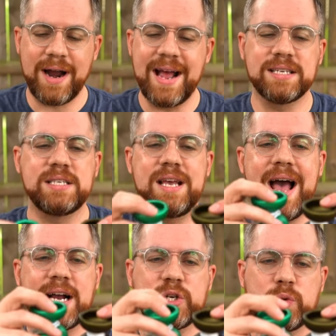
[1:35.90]
as the
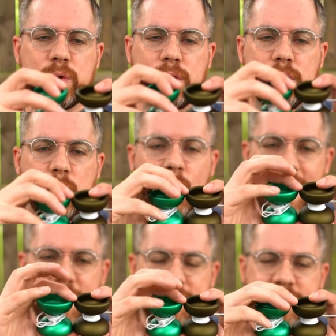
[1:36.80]
actual
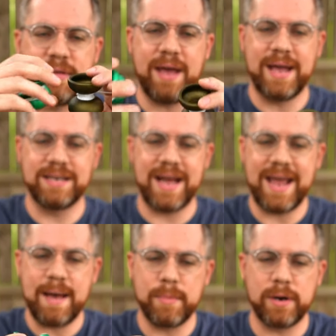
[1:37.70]
width and
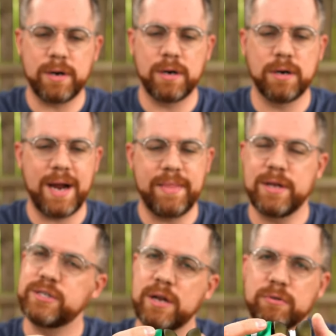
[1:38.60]
diameter and
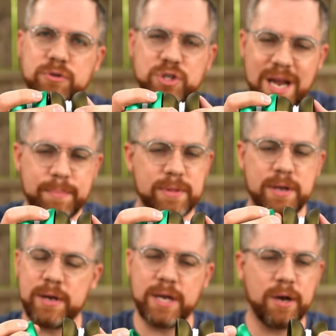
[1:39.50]
the general shape of the
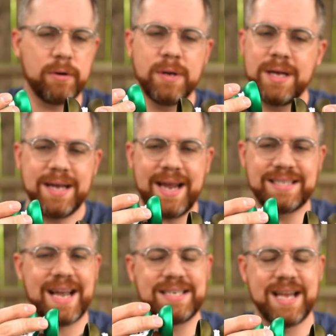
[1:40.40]
yo-yo,
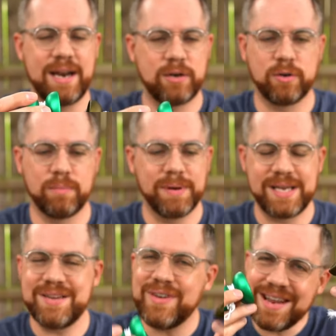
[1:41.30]
it's identical. But
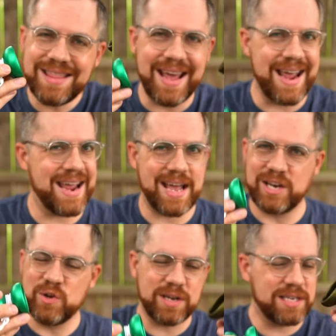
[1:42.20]
even in the
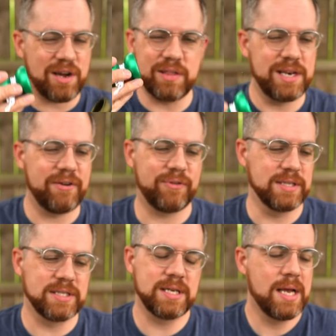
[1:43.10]
hand, you can tell the
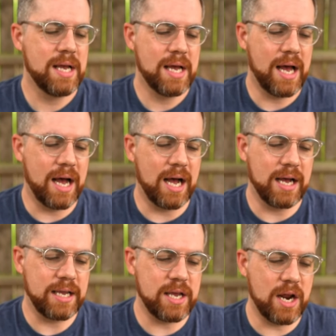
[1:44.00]
difference.
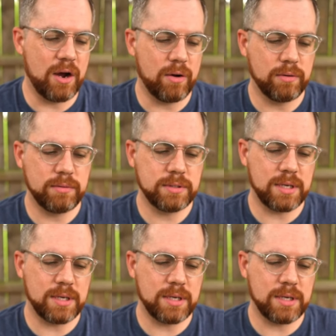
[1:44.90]
Uh, you know,